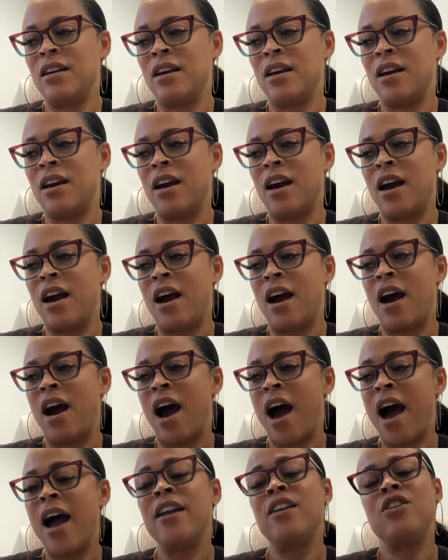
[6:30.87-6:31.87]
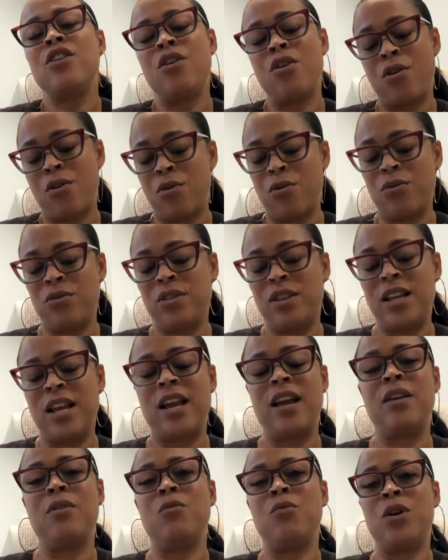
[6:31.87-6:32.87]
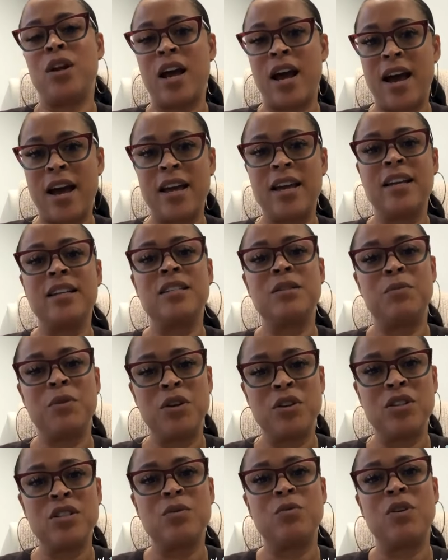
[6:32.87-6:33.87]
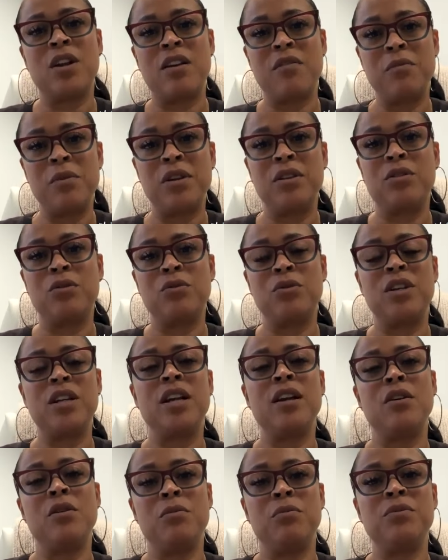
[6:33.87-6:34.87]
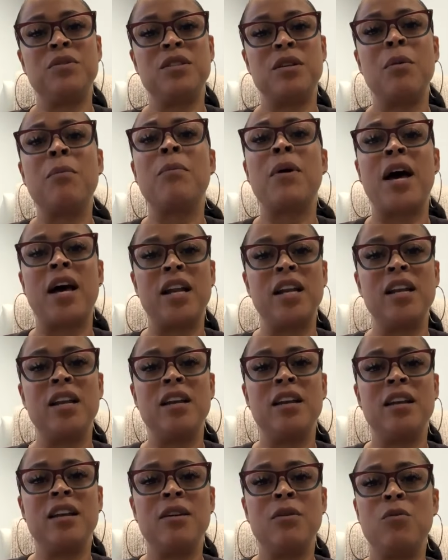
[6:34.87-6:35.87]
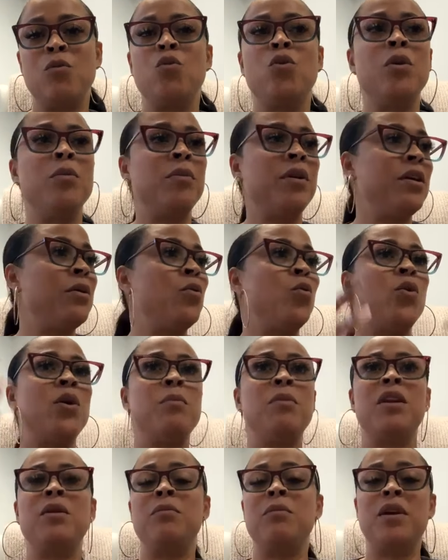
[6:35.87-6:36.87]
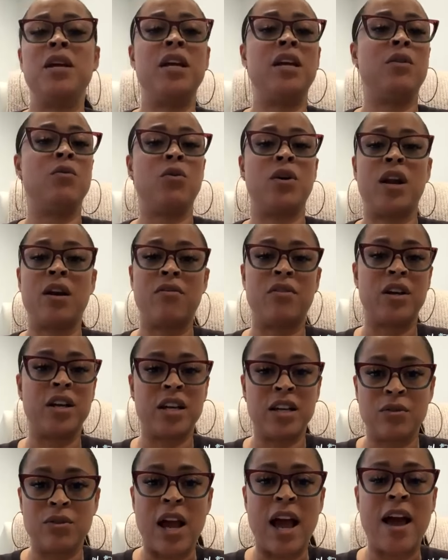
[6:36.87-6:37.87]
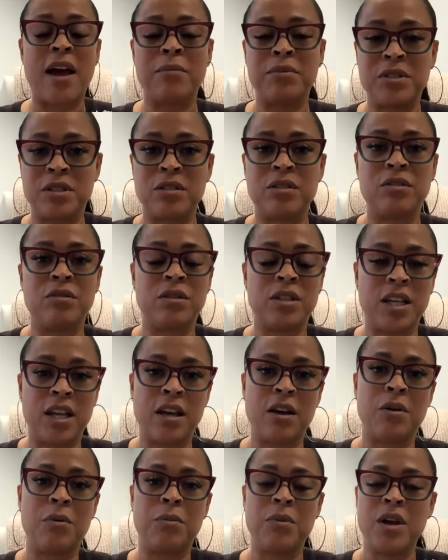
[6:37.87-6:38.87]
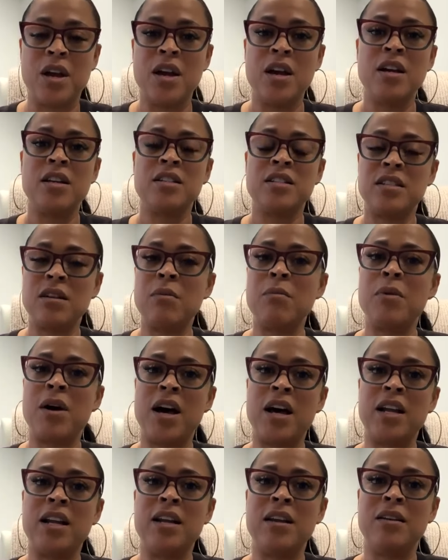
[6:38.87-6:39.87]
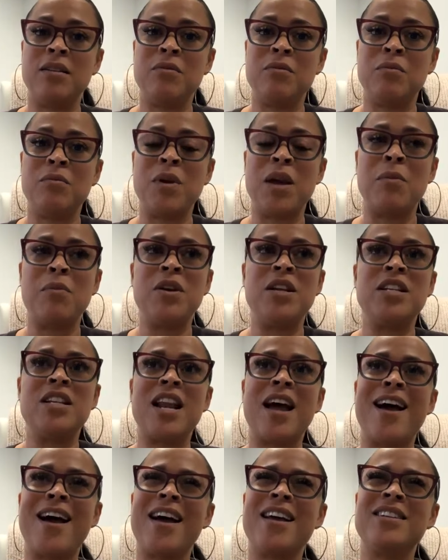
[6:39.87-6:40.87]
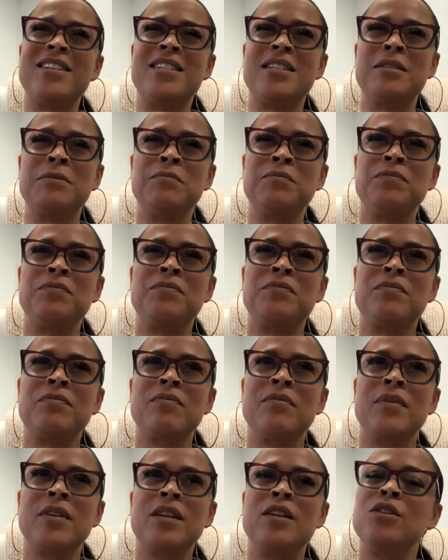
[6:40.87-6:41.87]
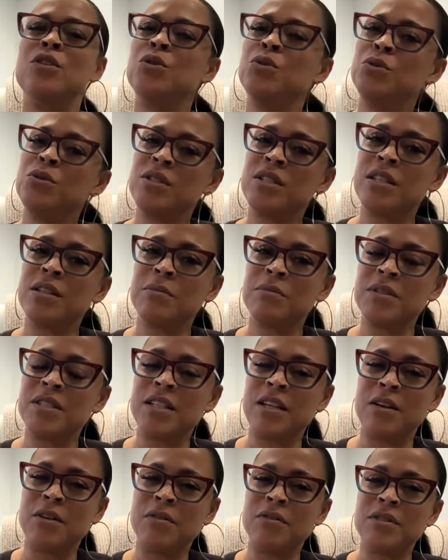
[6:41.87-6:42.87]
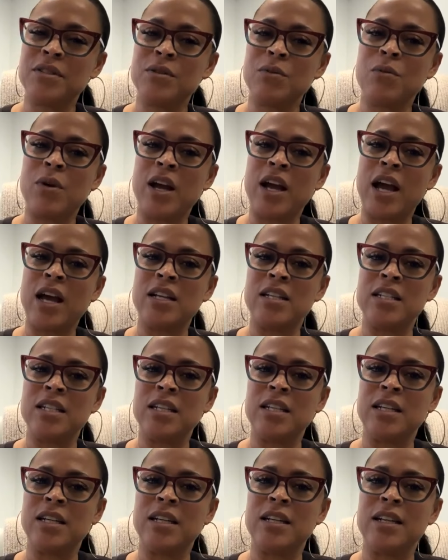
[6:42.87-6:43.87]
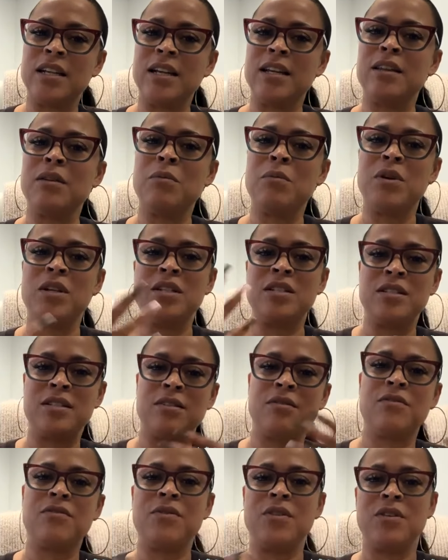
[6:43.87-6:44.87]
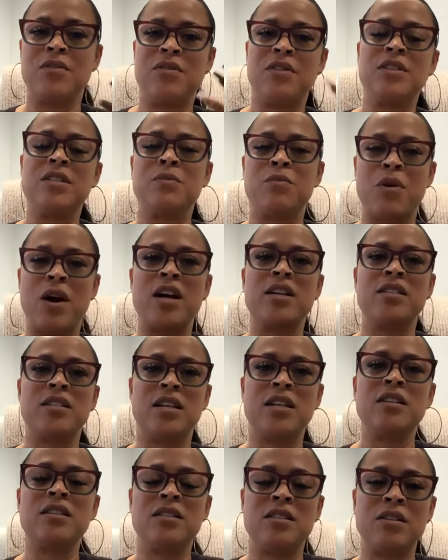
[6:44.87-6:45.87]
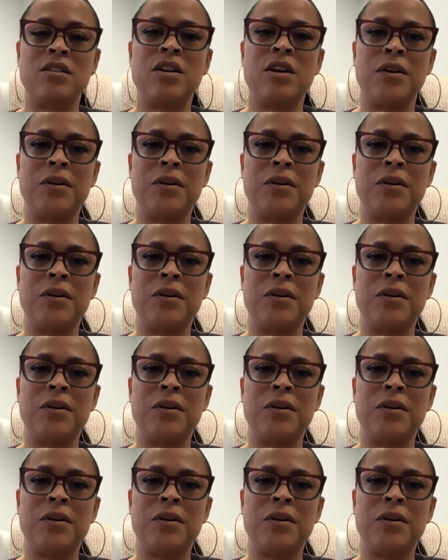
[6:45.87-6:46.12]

I know that what I experienced and what I've been through could help somebody. Right. Women, men, whatever. It could absolutely help somebody maybe not lose themselves the way I did in the midst of this process, you know?